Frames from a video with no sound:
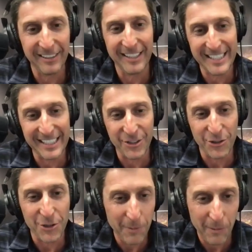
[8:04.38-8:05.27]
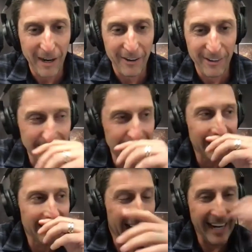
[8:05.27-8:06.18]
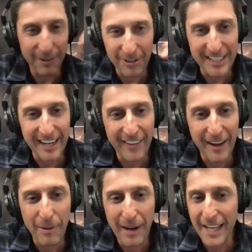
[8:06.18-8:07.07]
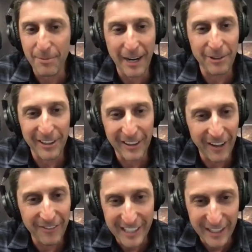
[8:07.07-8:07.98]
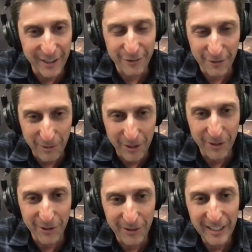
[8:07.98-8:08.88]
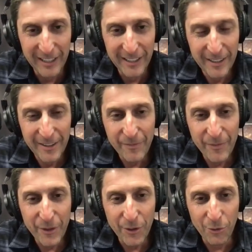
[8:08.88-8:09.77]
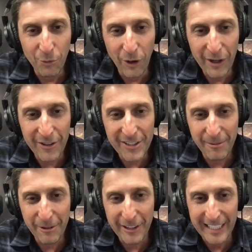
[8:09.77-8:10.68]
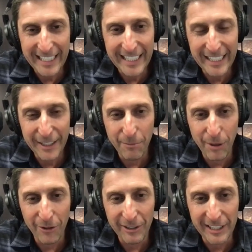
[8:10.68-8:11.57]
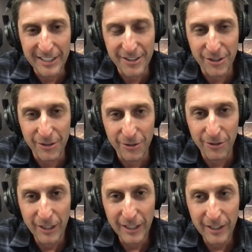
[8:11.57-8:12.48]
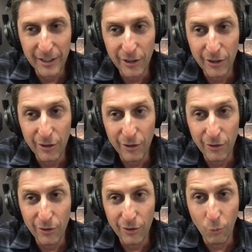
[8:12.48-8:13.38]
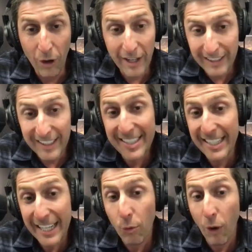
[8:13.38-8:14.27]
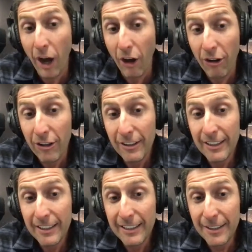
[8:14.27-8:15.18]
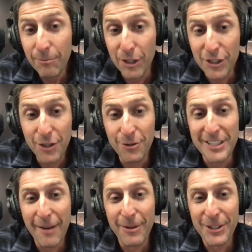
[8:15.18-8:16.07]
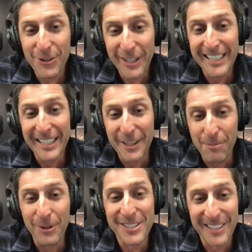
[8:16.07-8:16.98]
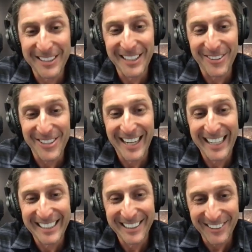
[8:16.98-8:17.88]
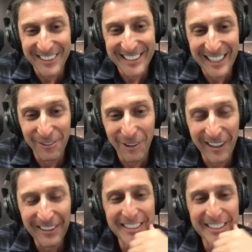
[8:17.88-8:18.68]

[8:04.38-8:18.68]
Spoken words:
listening is your superpower. And he went down that path. But I would love to hear from you. What are some of the key components to, 1, listening well, but 2, demonstrating to the person on the other side that you're listening well?